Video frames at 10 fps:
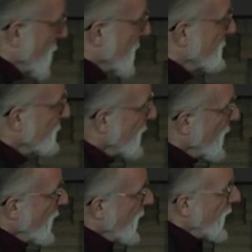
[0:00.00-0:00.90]
with.
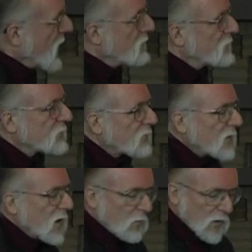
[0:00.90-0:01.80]
Um,
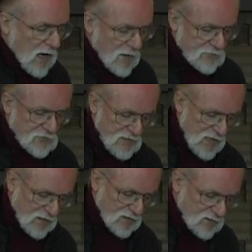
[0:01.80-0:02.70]
what I've
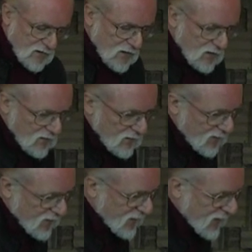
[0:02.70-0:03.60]
created is,
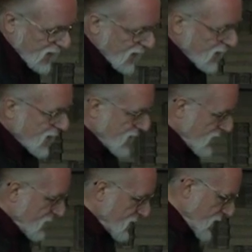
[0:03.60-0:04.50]
uh,
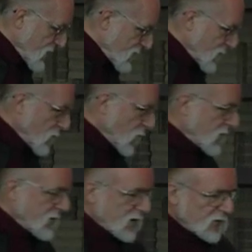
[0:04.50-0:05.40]

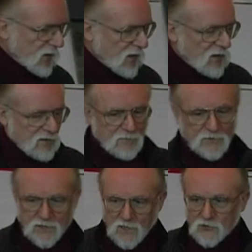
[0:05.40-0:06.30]
with this uh,
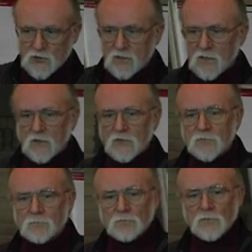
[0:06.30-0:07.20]
invitation is
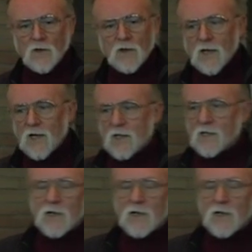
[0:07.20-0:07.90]
a,